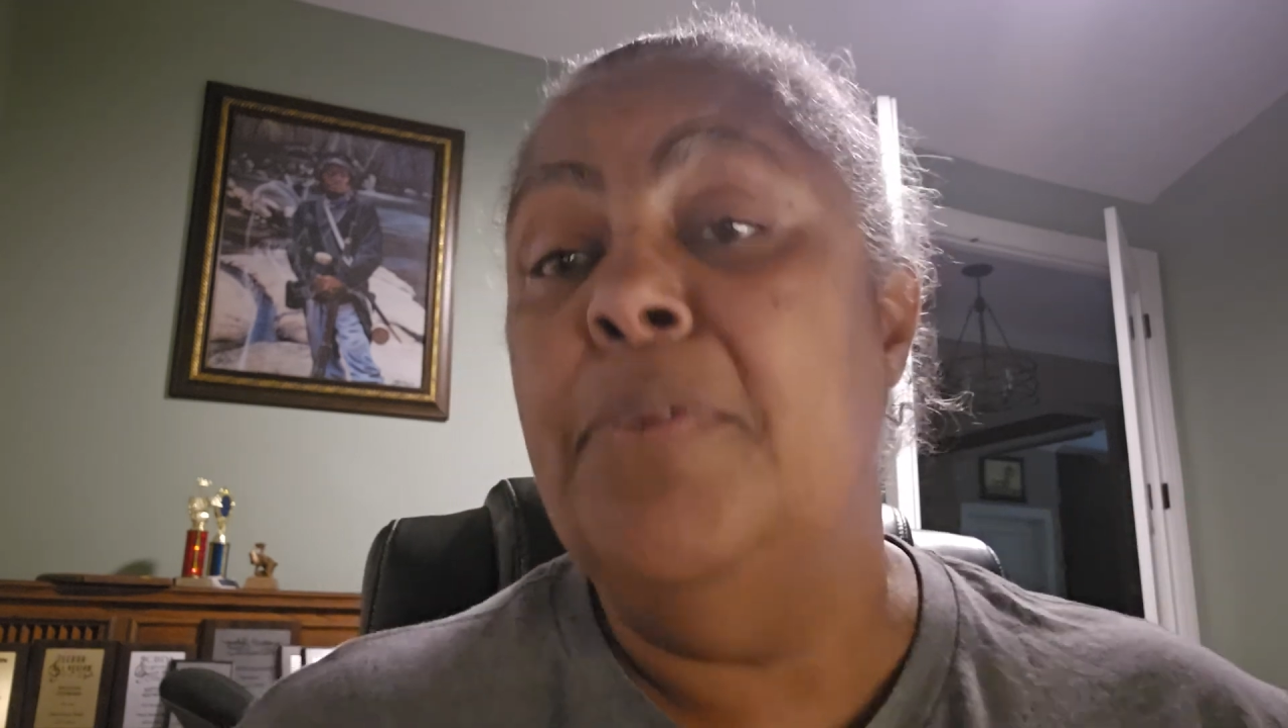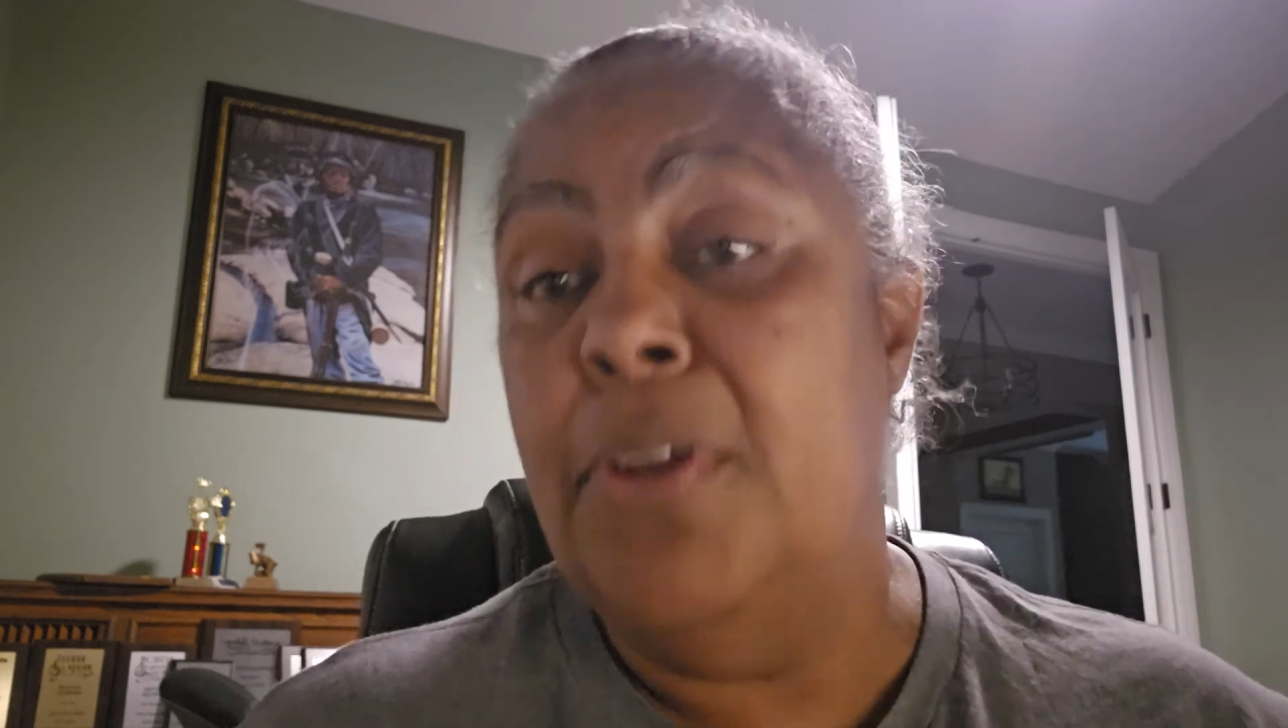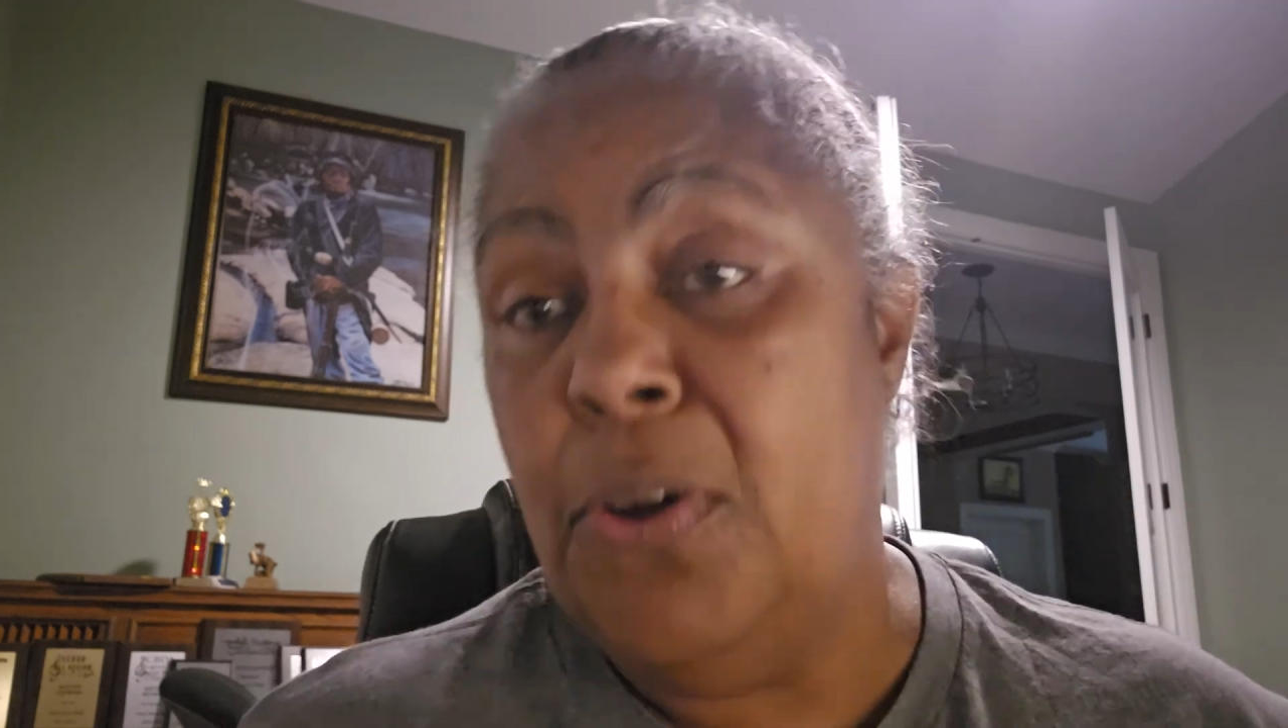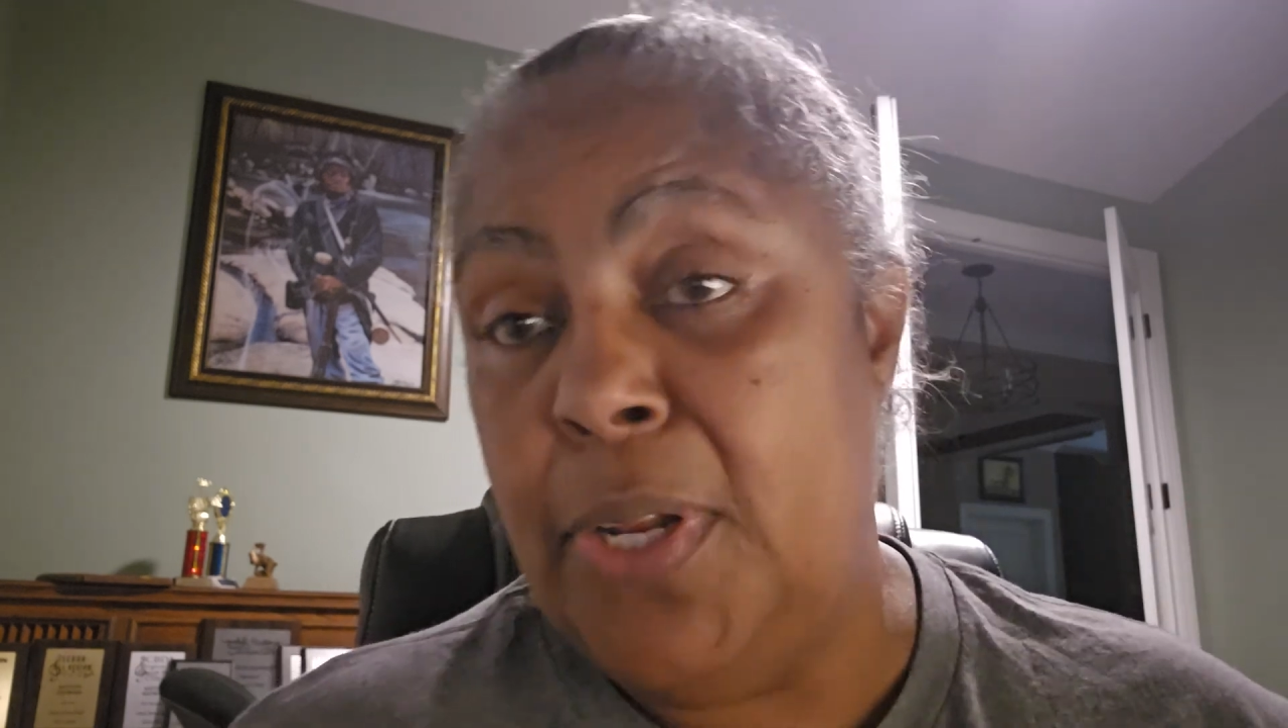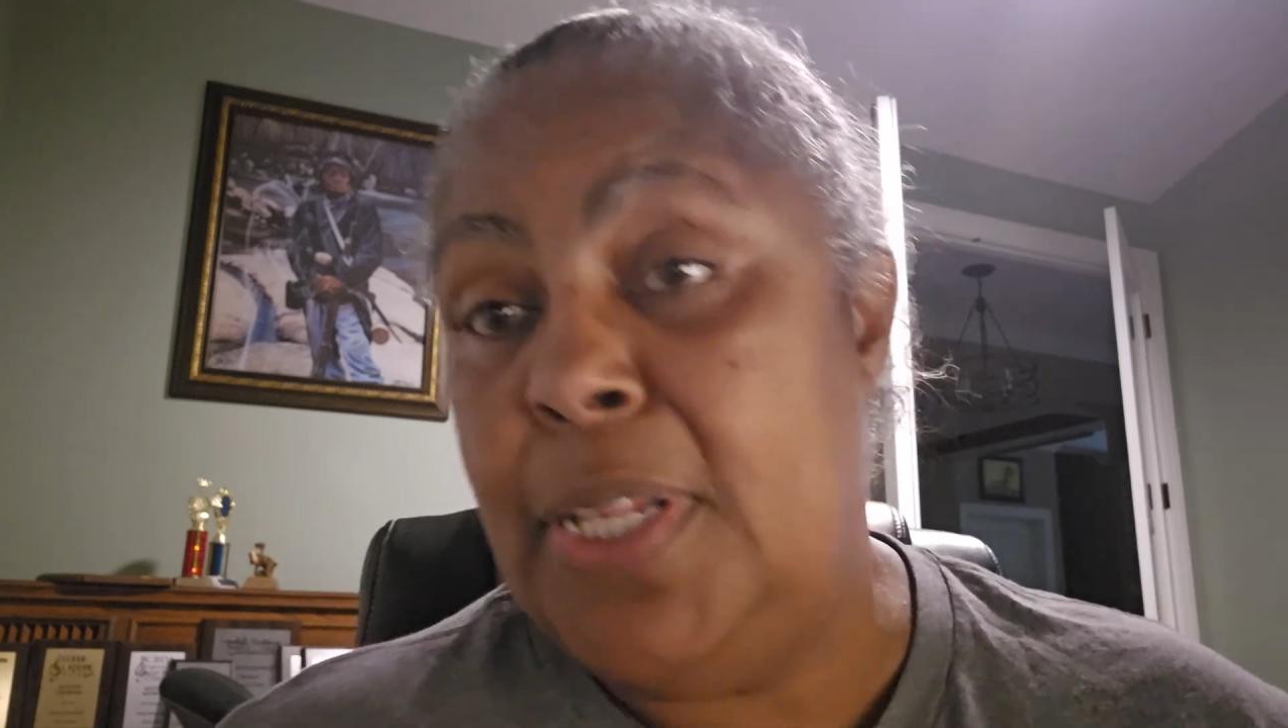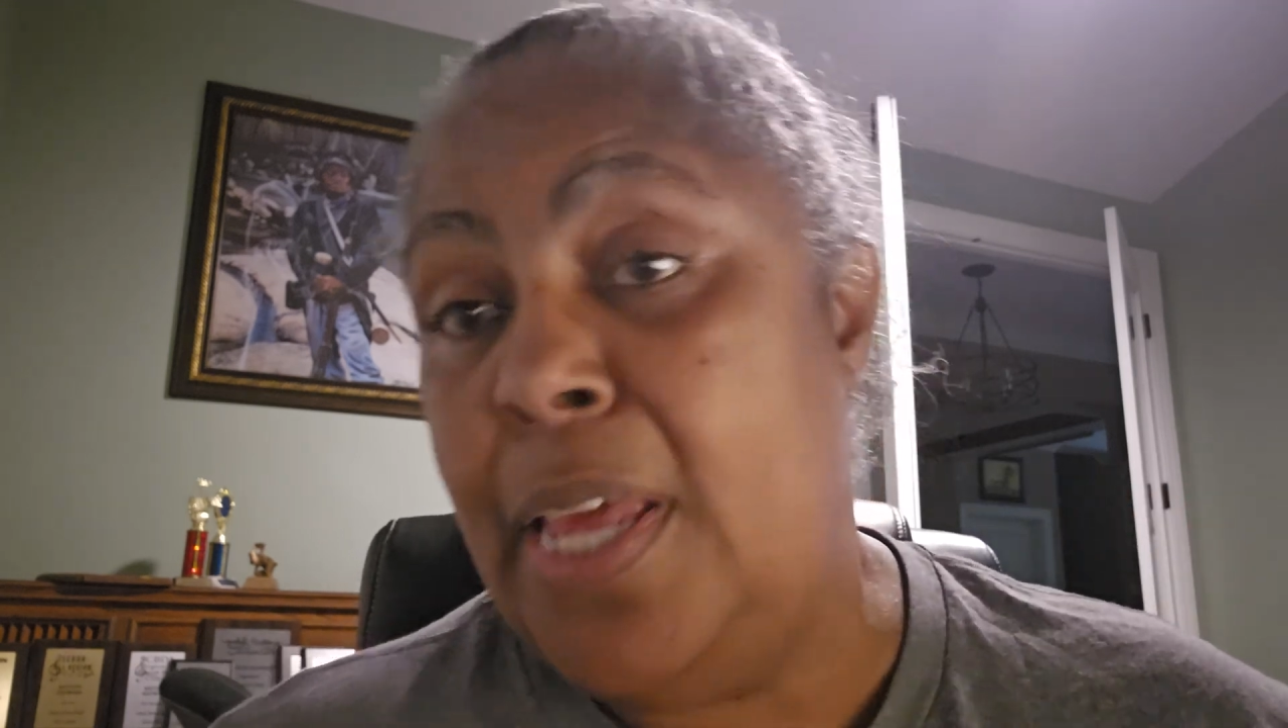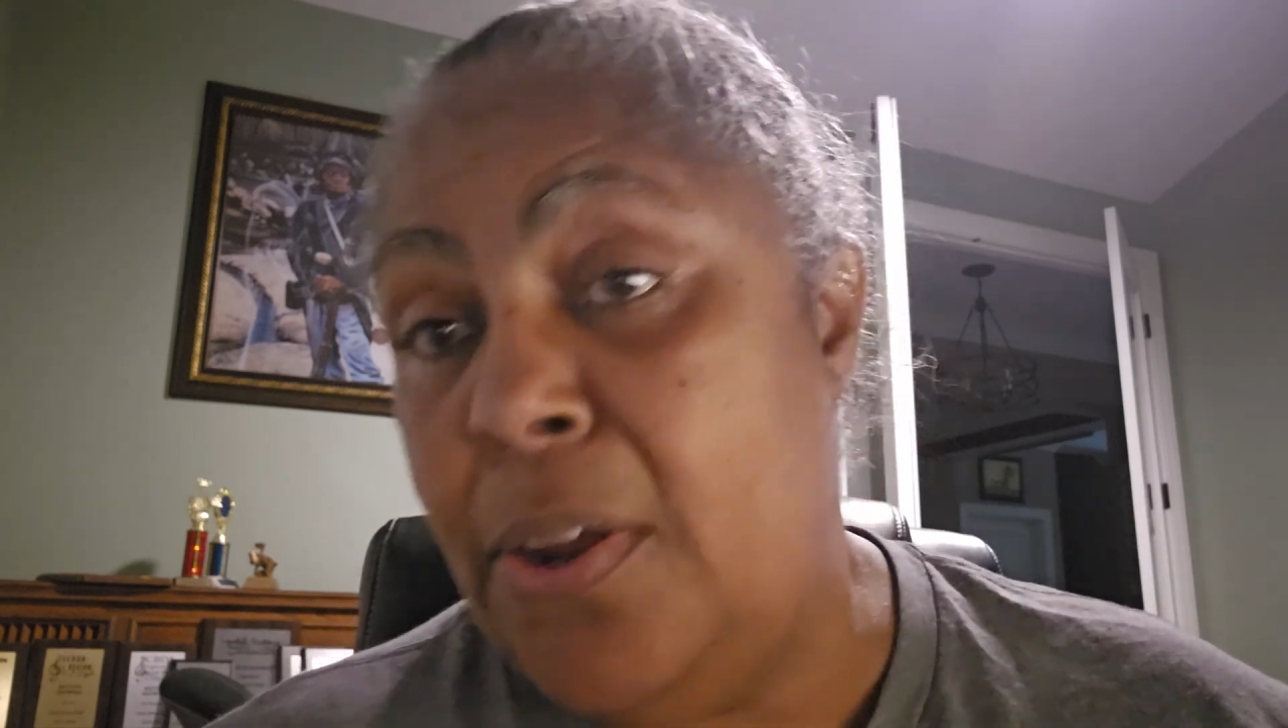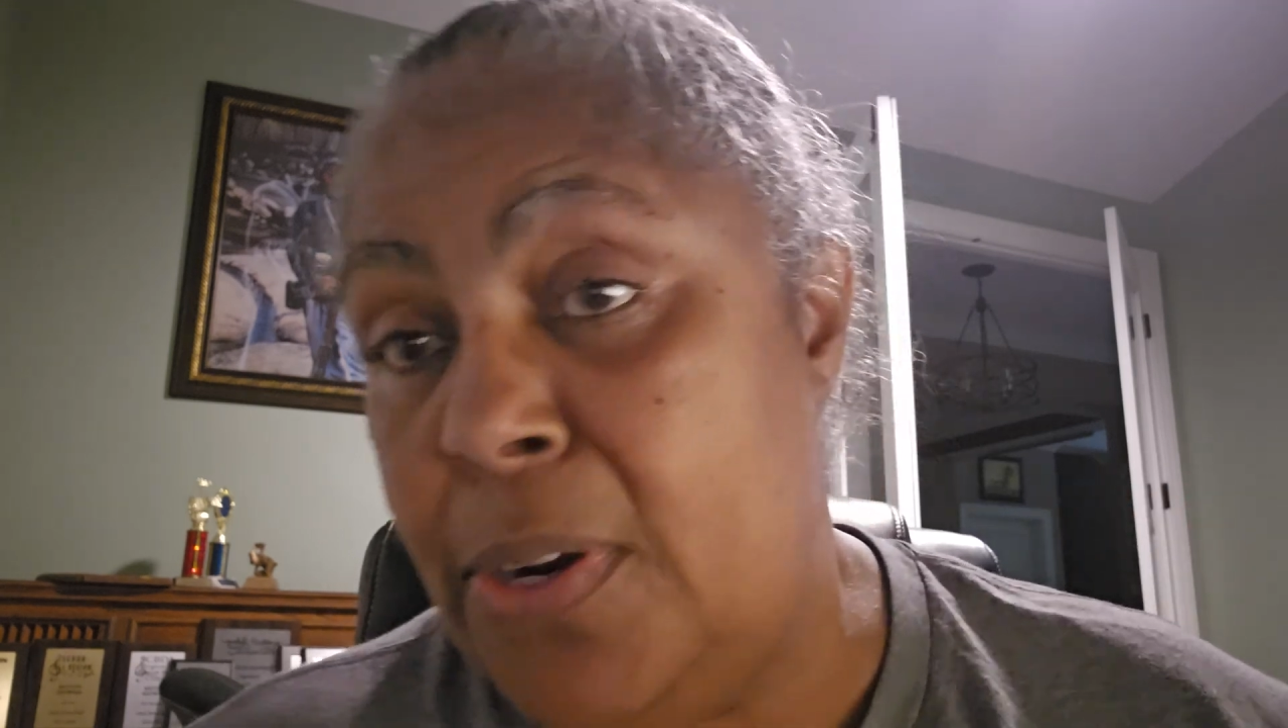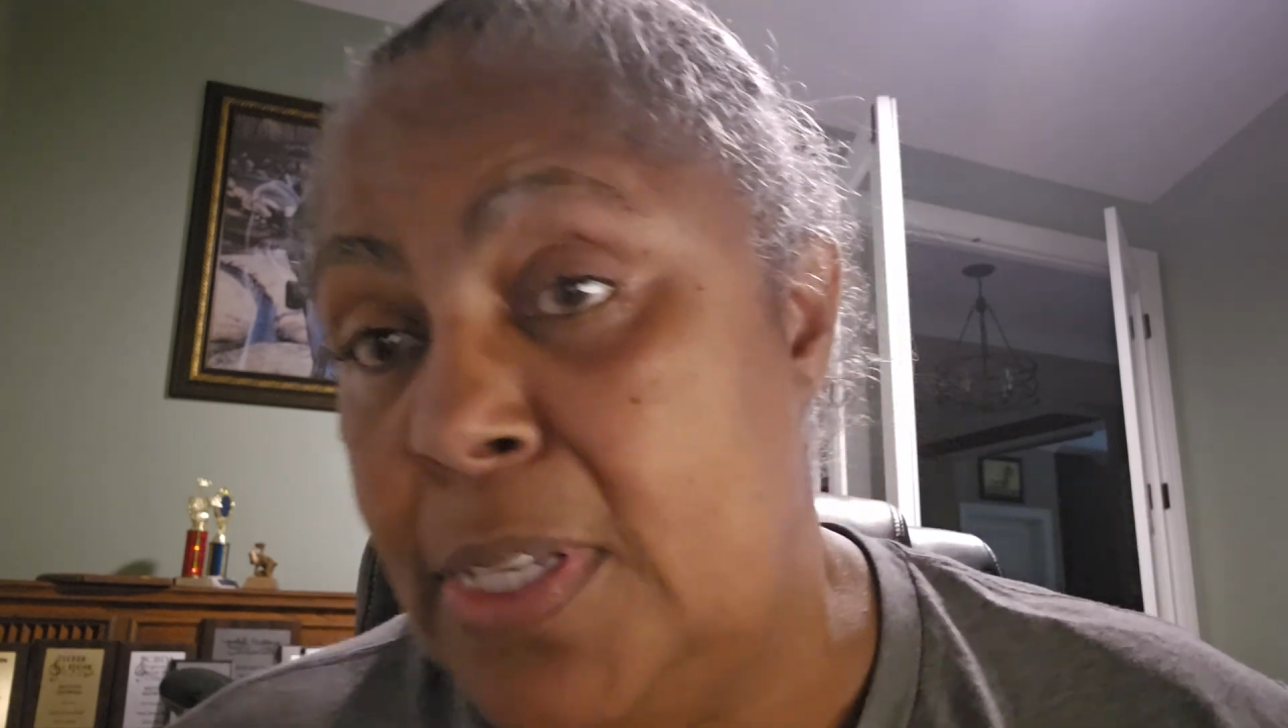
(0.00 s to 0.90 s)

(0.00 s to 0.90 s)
Know that they